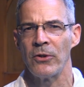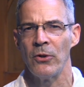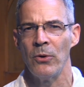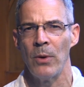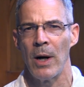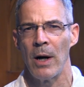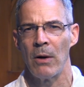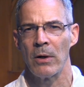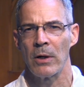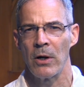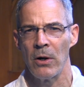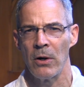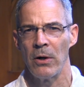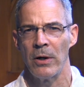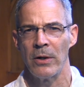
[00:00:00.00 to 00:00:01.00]
to our
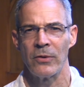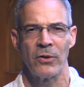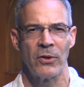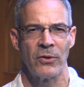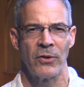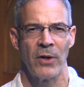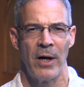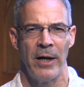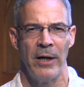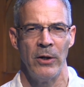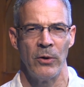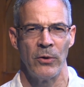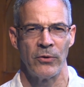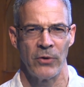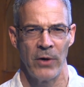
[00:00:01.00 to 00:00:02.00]
current
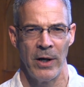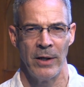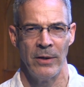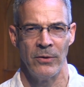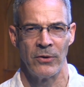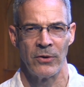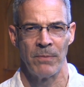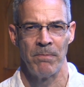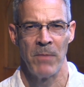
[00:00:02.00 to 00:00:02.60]
societal trends